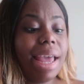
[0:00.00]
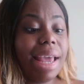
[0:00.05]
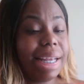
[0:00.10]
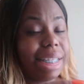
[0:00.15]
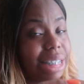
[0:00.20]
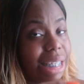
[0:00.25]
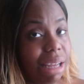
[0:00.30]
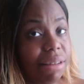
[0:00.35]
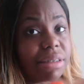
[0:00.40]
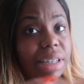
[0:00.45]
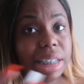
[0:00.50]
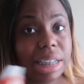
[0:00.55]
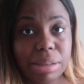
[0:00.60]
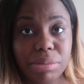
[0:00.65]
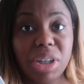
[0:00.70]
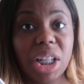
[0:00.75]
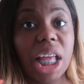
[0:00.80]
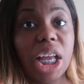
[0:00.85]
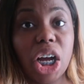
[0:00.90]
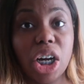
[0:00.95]
It definitely
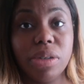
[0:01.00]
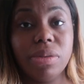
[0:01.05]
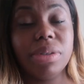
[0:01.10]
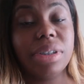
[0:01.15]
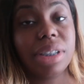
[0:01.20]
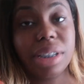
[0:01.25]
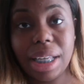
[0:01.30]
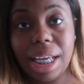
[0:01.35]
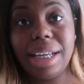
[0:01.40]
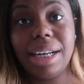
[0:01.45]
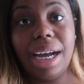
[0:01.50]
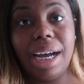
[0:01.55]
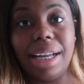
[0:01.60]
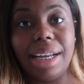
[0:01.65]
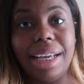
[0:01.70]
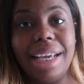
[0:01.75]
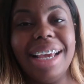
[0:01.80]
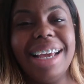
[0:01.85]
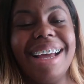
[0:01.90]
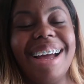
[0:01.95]
smells like oats and
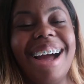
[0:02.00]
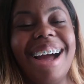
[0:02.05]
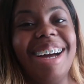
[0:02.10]
honey.